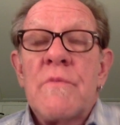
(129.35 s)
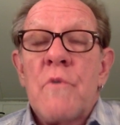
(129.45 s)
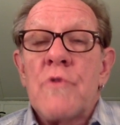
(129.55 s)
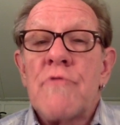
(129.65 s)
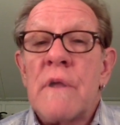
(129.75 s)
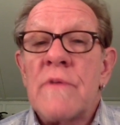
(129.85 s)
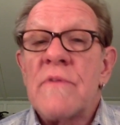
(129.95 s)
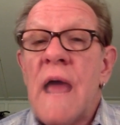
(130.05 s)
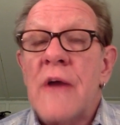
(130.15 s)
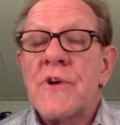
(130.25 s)
a more
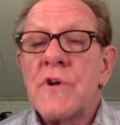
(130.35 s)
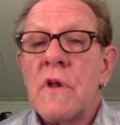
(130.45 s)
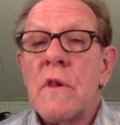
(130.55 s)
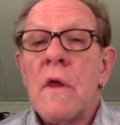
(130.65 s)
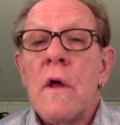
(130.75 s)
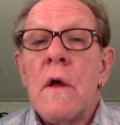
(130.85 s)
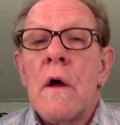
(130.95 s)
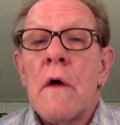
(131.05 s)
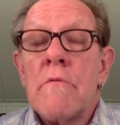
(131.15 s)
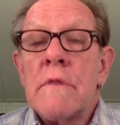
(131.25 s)
transactional
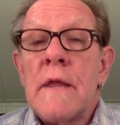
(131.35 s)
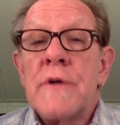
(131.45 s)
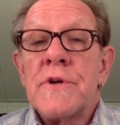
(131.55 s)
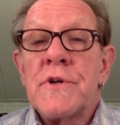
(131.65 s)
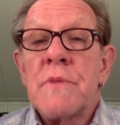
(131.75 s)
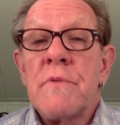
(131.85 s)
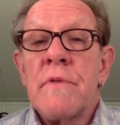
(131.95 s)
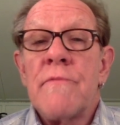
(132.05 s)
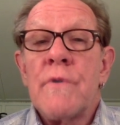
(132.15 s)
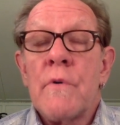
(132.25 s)
relationship to
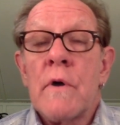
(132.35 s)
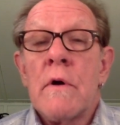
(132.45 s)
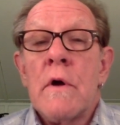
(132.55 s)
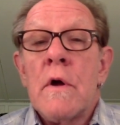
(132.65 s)
the viewer,